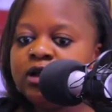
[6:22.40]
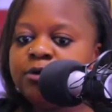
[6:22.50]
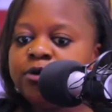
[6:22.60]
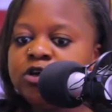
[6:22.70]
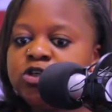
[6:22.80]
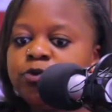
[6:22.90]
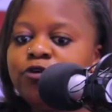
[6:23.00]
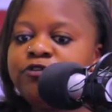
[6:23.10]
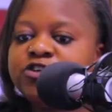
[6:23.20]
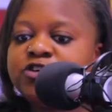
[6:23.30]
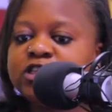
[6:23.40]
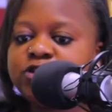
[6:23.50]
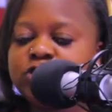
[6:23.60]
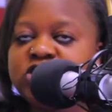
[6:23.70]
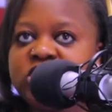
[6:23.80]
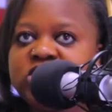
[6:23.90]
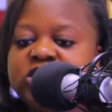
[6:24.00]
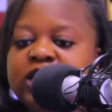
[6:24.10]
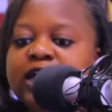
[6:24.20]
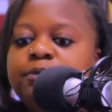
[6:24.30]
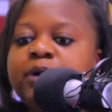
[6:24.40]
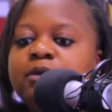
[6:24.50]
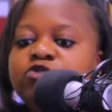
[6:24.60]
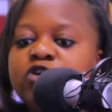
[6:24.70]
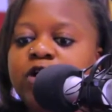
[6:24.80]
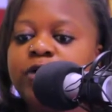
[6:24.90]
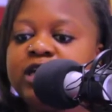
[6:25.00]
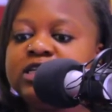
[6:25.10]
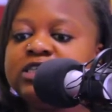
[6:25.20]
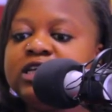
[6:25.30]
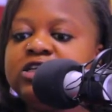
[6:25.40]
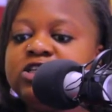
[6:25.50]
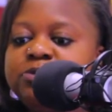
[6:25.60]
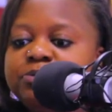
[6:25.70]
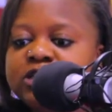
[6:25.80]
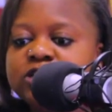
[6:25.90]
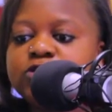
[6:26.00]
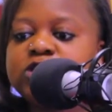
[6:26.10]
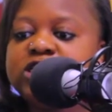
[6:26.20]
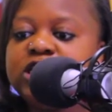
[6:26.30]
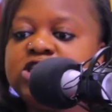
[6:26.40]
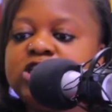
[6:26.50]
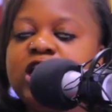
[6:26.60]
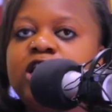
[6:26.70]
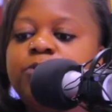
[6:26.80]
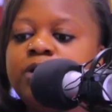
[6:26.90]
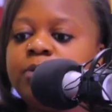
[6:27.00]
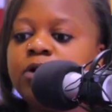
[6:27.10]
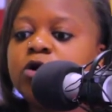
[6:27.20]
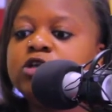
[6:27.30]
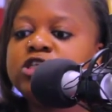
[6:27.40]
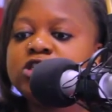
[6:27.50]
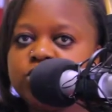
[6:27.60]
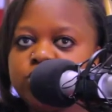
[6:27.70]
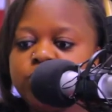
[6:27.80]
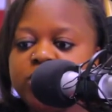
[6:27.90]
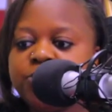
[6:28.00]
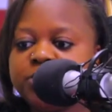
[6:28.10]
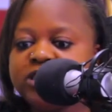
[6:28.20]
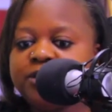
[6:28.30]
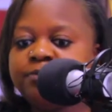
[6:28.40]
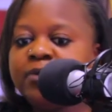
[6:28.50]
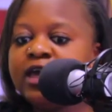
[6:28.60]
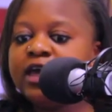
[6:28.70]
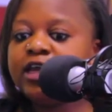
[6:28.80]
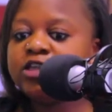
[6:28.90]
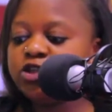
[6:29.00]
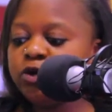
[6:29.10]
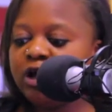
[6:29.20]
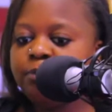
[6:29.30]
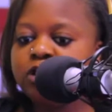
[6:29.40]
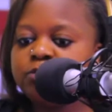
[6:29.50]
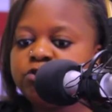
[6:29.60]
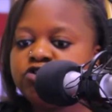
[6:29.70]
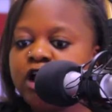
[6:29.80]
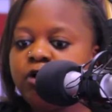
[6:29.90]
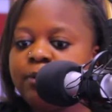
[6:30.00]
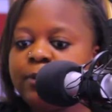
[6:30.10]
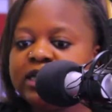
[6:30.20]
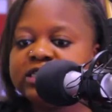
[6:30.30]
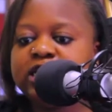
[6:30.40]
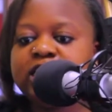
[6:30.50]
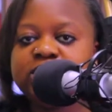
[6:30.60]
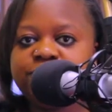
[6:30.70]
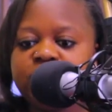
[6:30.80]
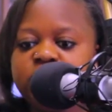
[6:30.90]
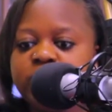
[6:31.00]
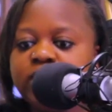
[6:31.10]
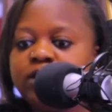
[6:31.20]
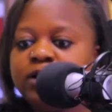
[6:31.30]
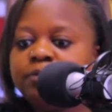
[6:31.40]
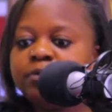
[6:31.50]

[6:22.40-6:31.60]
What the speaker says: Liberation War Veterans Association, led by Mchanga, is the legitimate association and we will continue to work with them. It is not about Mchanga as an individual.